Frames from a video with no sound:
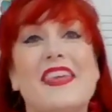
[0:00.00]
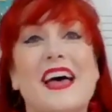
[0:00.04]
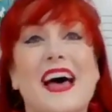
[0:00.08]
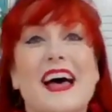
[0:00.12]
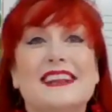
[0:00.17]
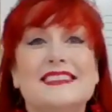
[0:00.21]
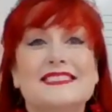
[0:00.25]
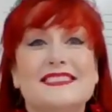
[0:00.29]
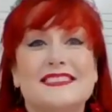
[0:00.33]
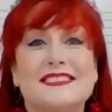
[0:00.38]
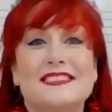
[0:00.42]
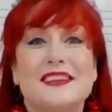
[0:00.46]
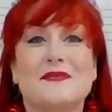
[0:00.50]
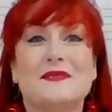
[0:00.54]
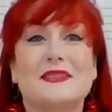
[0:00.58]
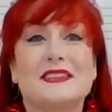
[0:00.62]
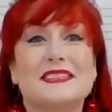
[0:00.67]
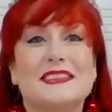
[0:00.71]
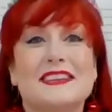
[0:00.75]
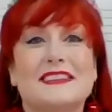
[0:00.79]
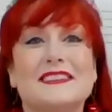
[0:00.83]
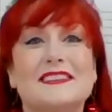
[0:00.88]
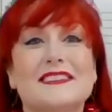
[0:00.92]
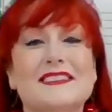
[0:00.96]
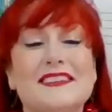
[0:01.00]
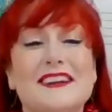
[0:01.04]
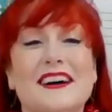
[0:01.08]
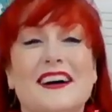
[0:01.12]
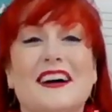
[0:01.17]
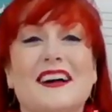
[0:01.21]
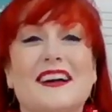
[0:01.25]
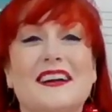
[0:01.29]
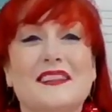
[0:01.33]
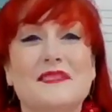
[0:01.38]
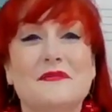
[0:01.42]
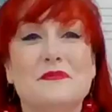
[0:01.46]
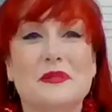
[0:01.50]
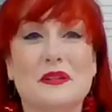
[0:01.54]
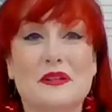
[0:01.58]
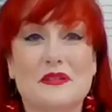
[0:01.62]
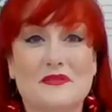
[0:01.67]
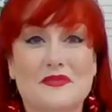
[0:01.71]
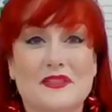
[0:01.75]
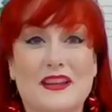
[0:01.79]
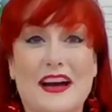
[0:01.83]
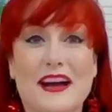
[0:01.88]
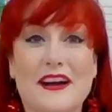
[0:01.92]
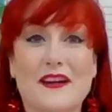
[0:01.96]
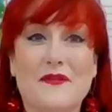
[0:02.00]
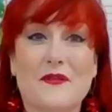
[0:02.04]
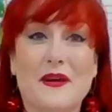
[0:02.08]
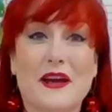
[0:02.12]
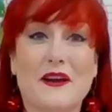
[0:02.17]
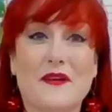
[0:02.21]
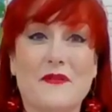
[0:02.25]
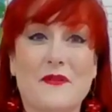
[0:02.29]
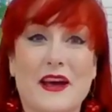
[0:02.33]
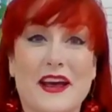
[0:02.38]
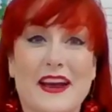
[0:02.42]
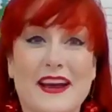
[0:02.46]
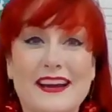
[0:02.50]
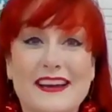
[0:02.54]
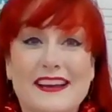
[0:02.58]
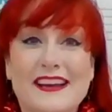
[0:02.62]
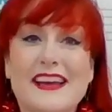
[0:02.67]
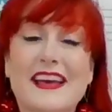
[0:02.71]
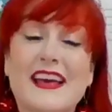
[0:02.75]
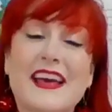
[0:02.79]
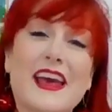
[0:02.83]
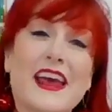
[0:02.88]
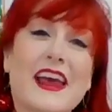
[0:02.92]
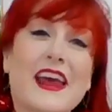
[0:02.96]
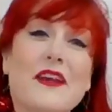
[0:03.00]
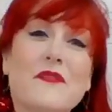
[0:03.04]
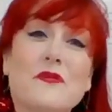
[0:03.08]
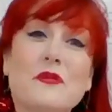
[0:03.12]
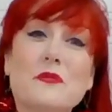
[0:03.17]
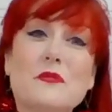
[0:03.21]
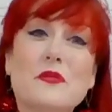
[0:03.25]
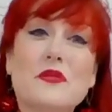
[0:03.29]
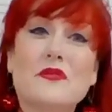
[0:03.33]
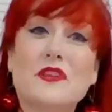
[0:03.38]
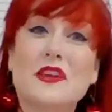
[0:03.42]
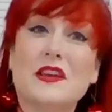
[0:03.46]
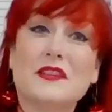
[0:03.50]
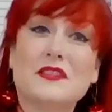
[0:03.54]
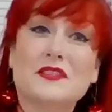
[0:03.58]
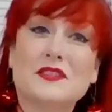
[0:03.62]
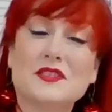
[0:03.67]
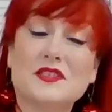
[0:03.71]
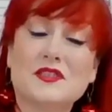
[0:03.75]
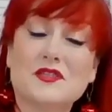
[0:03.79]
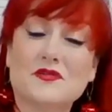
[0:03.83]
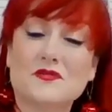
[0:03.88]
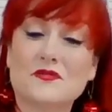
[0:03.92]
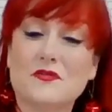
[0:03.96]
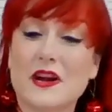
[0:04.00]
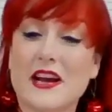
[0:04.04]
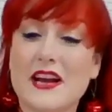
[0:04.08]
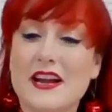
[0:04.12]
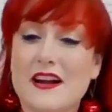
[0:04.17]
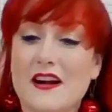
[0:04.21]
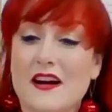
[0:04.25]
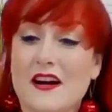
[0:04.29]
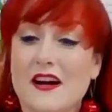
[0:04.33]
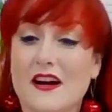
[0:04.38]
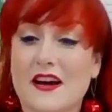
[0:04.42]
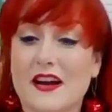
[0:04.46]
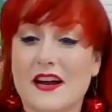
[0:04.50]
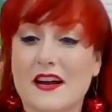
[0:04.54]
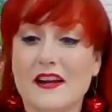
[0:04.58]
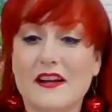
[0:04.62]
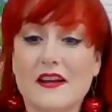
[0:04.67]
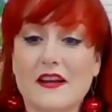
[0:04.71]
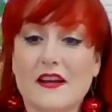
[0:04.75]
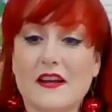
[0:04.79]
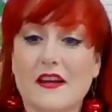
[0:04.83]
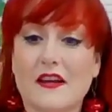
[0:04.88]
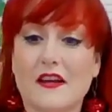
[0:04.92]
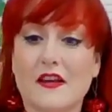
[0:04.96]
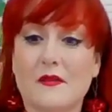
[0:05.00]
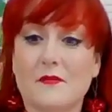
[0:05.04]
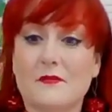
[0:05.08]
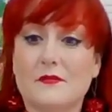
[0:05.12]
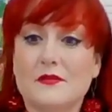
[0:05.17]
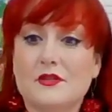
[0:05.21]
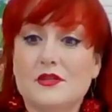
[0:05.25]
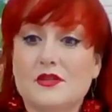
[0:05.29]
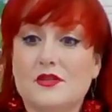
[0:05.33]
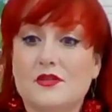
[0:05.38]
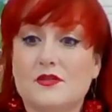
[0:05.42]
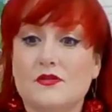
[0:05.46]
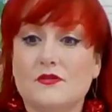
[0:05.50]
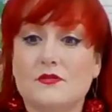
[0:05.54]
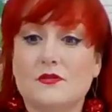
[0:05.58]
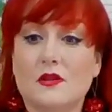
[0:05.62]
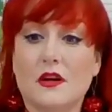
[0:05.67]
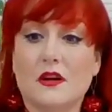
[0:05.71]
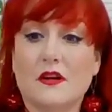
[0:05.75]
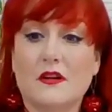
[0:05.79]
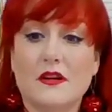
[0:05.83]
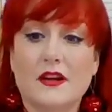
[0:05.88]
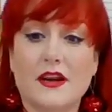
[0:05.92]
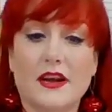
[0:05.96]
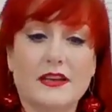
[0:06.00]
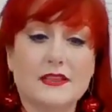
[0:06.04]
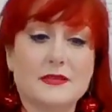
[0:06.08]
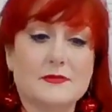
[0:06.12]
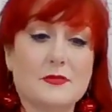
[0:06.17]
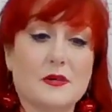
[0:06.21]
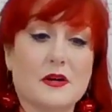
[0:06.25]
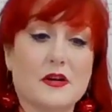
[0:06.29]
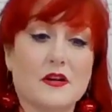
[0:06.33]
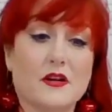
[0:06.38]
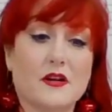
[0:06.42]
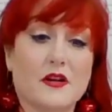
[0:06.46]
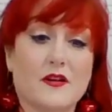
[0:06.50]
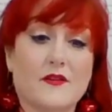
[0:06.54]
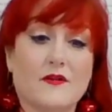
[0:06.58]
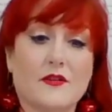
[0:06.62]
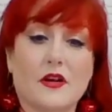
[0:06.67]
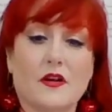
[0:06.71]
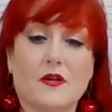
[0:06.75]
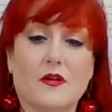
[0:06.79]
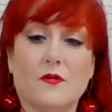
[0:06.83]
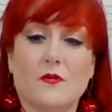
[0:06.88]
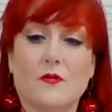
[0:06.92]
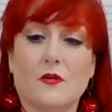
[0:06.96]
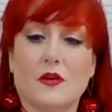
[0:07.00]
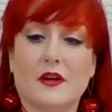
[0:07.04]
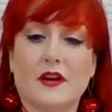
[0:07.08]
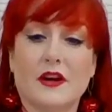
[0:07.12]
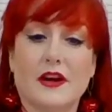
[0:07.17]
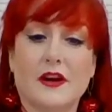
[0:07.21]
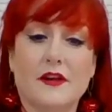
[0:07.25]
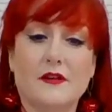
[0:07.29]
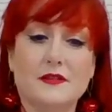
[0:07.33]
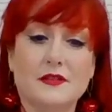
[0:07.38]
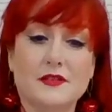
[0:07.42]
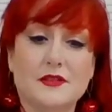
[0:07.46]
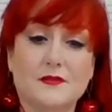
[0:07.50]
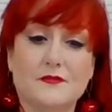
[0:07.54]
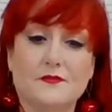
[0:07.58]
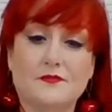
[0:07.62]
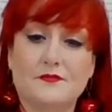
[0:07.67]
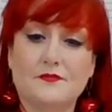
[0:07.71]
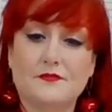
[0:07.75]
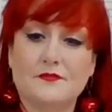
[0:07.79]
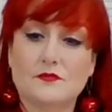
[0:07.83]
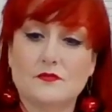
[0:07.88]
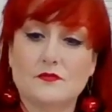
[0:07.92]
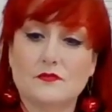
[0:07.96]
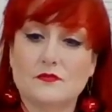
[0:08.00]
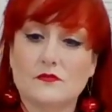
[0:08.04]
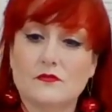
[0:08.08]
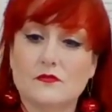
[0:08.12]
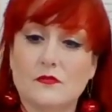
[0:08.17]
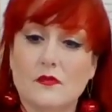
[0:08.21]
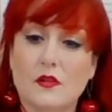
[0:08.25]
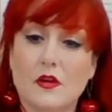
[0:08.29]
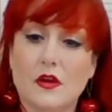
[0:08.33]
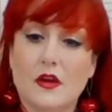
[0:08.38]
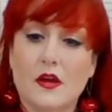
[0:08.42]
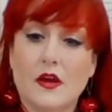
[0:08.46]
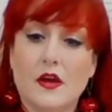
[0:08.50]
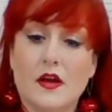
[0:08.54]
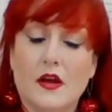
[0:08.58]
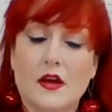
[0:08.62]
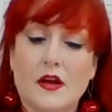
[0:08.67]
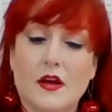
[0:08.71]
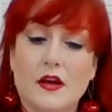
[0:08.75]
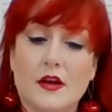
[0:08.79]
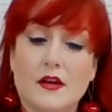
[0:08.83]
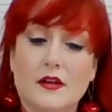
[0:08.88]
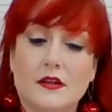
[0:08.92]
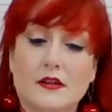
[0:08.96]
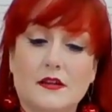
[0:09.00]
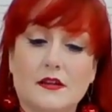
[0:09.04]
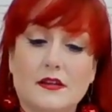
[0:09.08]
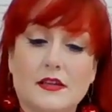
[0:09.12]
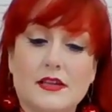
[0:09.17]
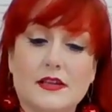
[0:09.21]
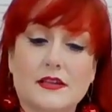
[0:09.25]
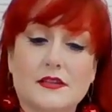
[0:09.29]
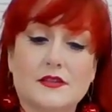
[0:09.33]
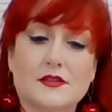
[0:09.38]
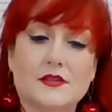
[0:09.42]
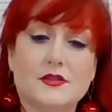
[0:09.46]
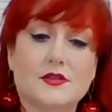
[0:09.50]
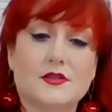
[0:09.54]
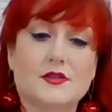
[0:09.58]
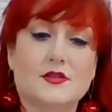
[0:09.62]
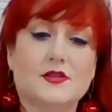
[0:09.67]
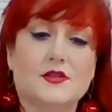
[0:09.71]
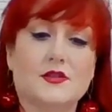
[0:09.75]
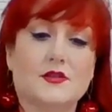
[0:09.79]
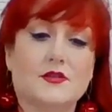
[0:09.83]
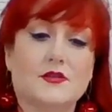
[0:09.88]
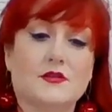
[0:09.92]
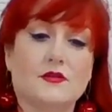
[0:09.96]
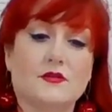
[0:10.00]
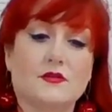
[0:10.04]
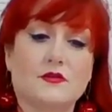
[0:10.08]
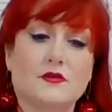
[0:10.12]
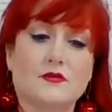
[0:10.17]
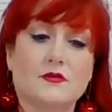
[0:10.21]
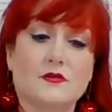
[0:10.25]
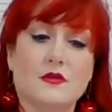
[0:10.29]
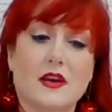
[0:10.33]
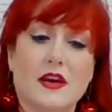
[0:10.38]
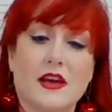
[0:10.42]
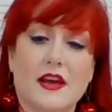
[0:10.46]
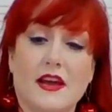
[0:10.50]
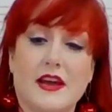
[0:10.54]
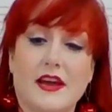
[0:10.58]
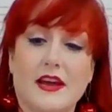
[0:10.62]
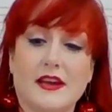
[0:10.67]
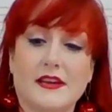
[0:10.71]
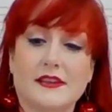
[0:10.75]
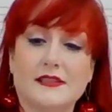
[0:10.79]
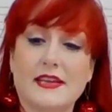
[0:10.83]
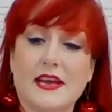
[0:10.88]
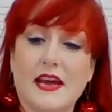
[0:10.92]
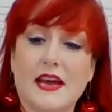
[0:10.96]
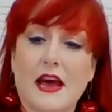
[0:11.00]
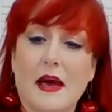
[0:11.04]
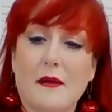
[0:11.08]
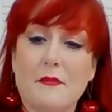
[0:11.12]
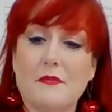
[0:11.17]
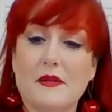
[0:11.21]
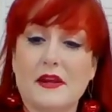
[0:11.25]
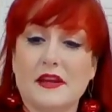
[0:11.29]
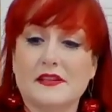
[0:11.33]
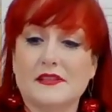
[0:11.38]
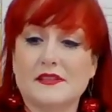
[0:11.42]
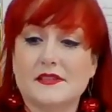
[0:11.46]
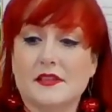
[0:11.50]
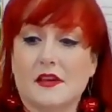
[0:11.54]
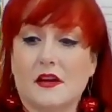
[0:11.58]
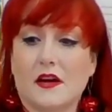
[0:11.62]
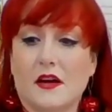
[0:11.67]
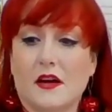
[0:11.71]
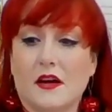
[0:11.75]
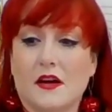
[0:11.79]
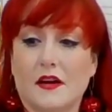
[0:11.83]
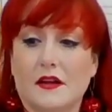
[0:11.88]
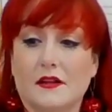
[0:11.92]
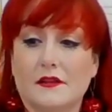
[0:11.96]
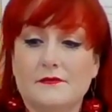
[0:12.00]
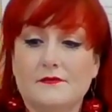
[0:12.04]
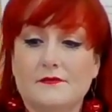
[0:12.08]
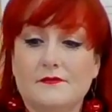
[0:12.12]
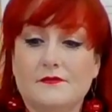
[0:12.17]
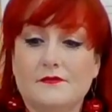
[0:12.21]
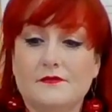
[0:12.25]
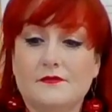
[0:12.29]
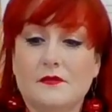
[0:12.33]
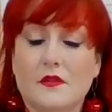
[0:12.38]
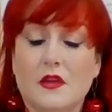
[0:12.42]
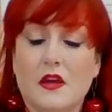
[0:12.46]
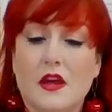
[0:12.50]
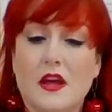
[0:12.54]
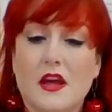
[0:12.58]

That's a tummy tickle called Bird Fly Away Away. And we're moving straight on to our next part of our workout. Let's do a tapping song.